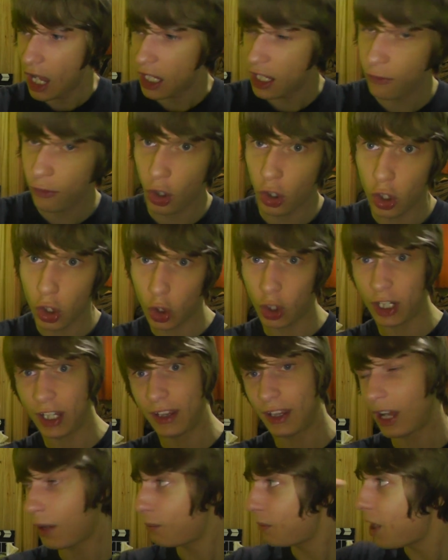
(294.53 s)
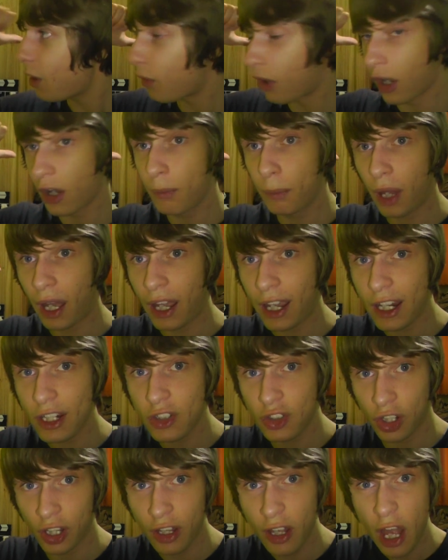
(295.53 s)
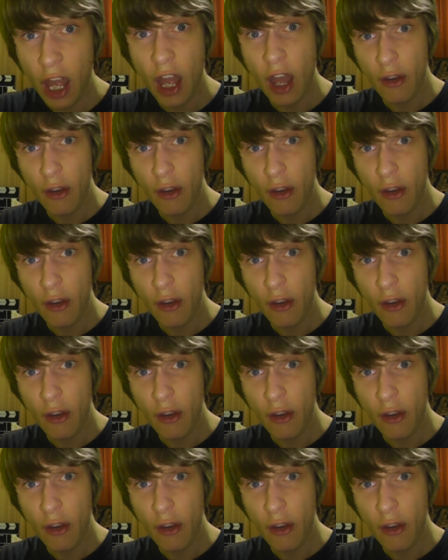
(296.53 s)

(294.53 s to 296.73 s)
you've got to look in that mirror behind you